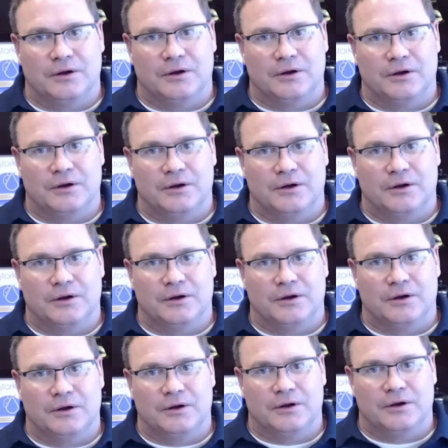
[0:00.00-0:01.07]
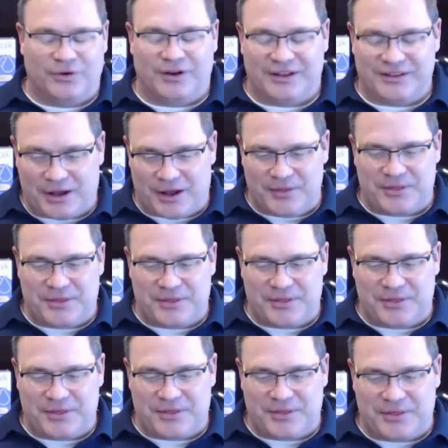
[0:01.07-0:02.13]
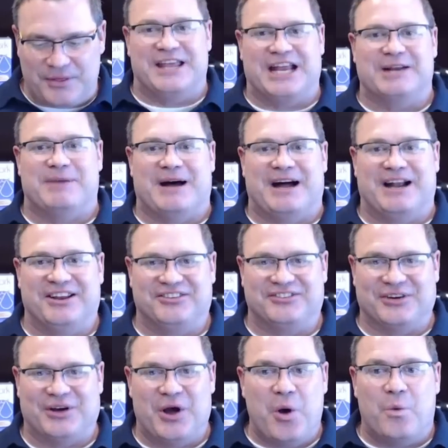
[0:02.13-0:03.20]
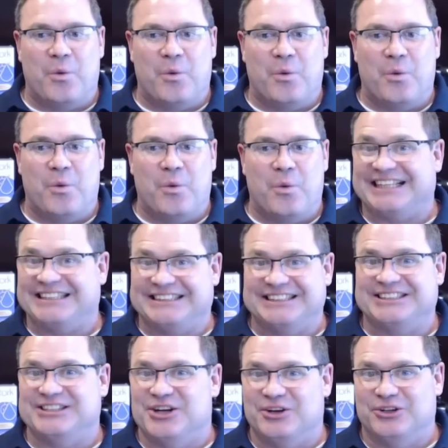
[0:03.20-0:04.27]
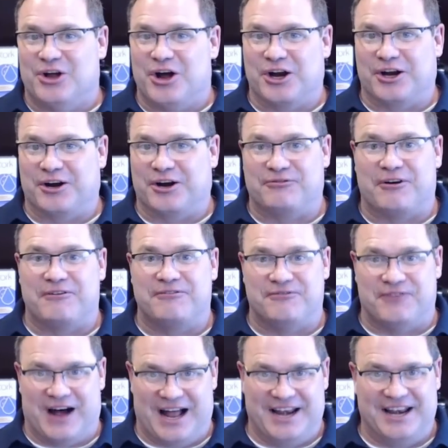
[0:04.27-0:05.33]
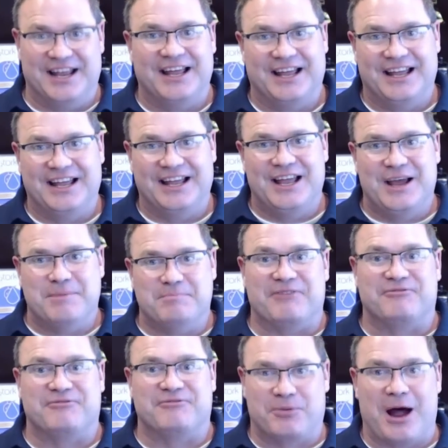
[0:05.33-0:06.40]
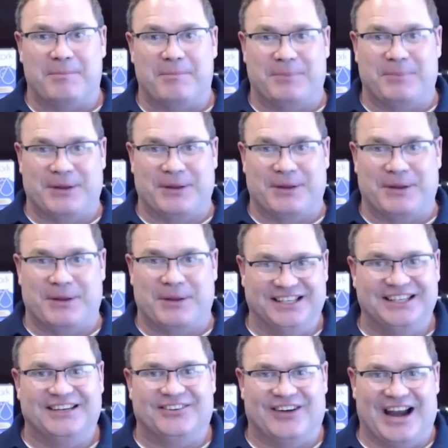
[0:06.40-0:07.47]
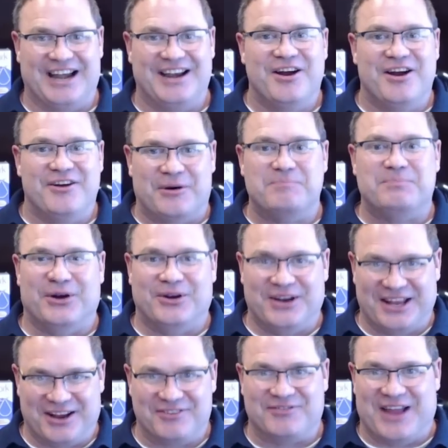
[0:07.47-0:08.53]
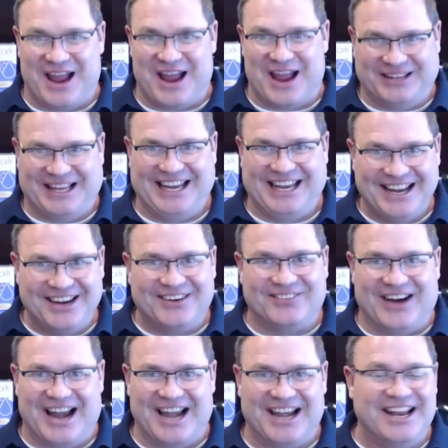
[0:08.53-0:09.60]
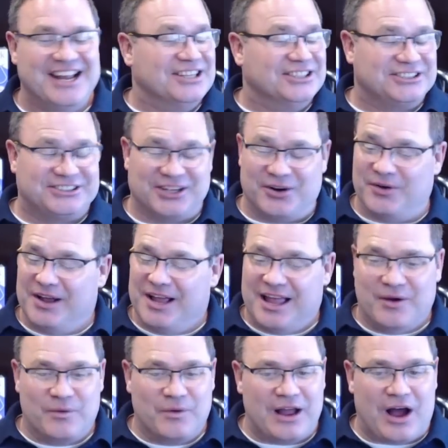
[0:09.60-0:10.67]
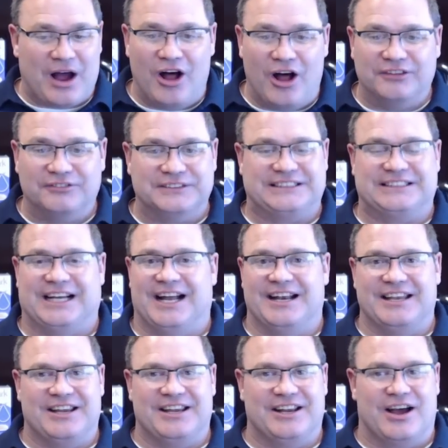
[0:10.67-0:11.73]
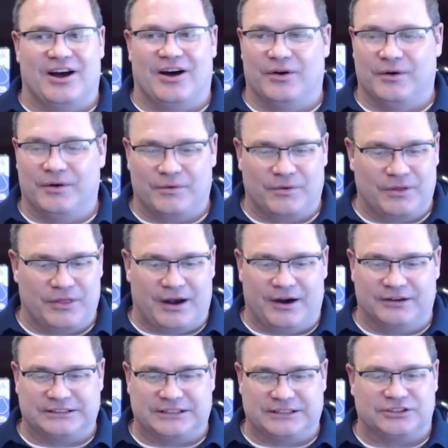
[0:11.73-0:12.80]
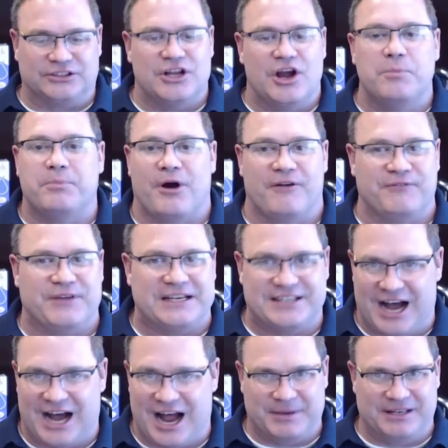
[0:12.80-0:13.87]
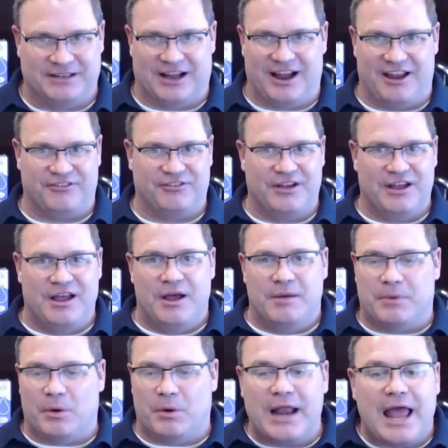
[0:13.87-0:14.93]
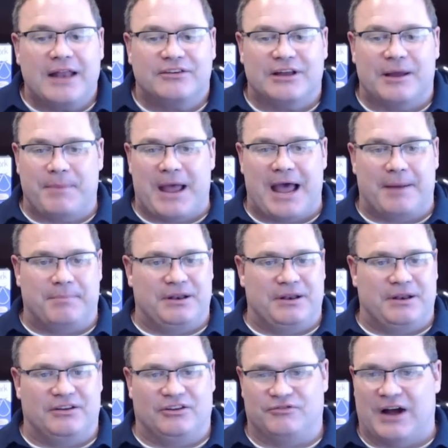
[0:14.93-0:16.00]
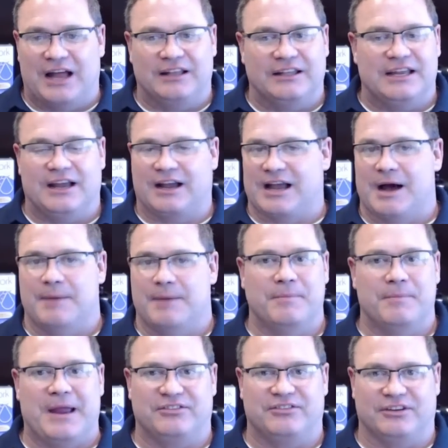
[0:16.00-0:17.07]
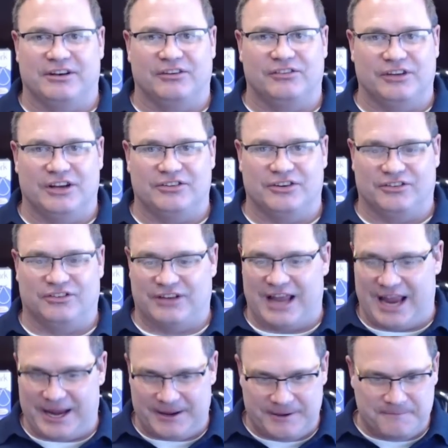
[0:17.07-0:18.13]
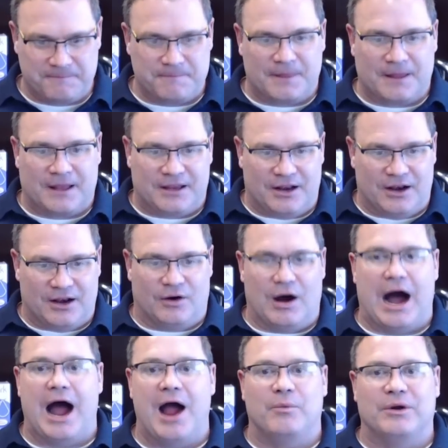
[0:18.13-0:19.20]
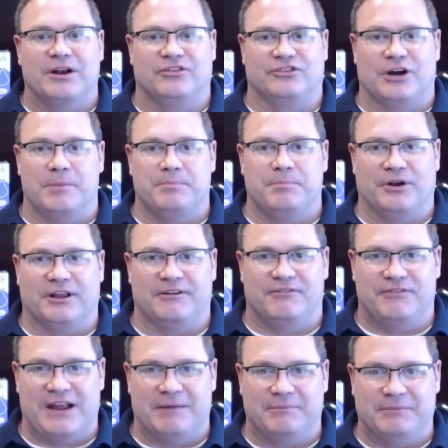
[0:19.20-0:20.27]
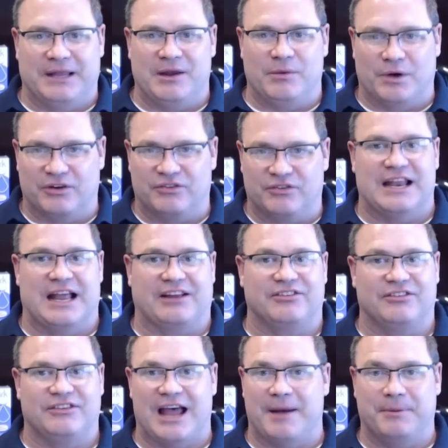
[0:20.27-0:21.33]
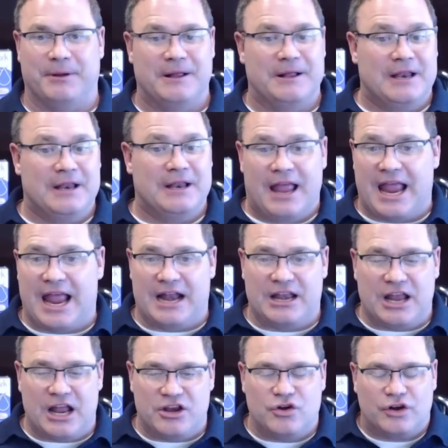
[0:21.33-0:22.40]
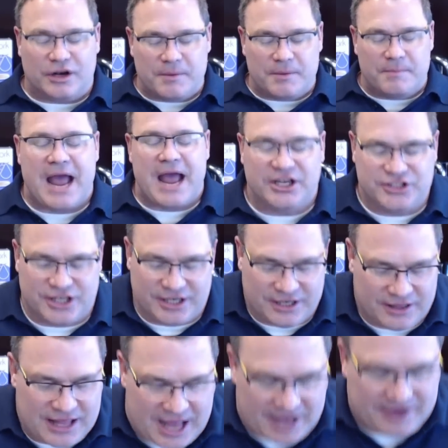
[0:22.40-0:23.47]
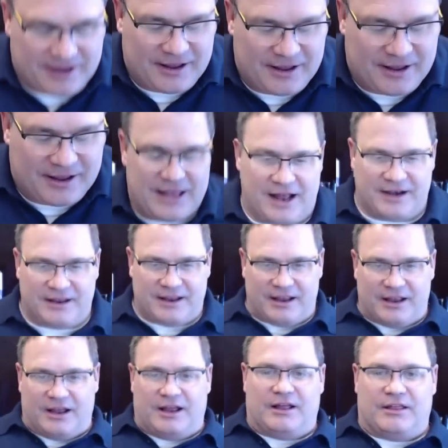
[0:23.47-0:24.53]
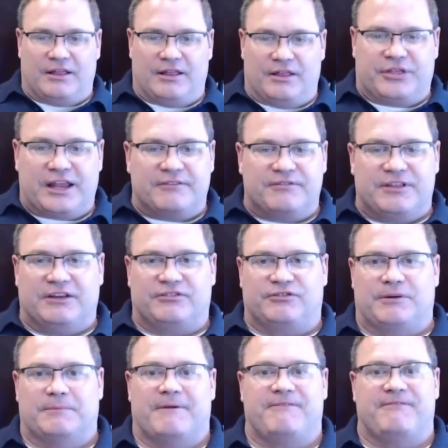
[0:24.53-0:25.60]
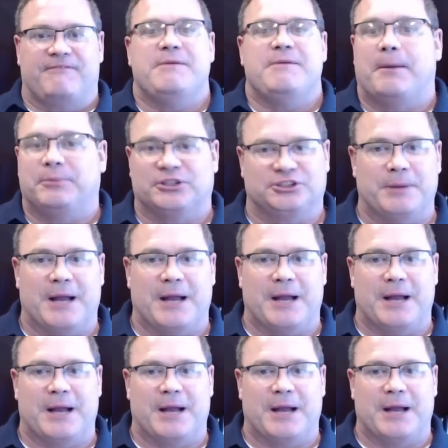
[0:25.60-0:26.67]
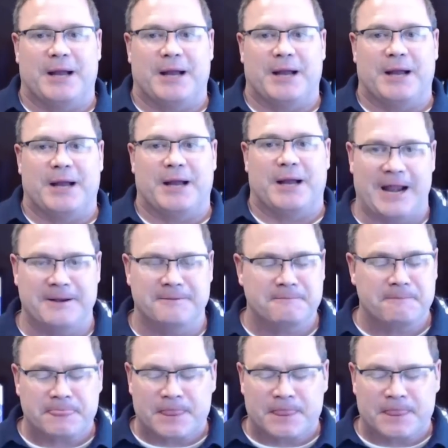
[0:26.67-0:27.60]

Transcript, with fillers: Sure. So the best way to think about it is when sex is no longer for fun, but for propagation, right? For building a family, right? So all of a sudden, you know, there's no perfect time in life. But what ends up happening is finally a couple makes a decision, say, you know, I want to start building a family. What's the next step? And you could imagine that think of this from a female perspective for a moment, right?